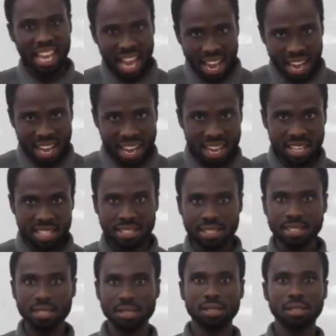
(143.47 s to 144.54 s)

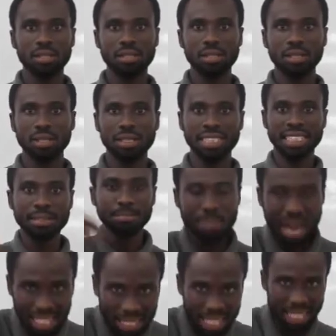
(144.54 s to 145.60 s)
is
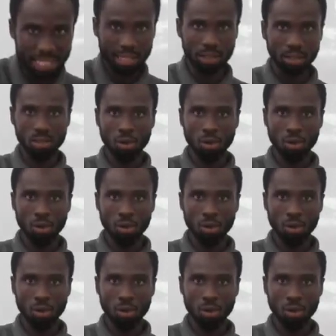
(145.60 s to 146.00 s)
demanded,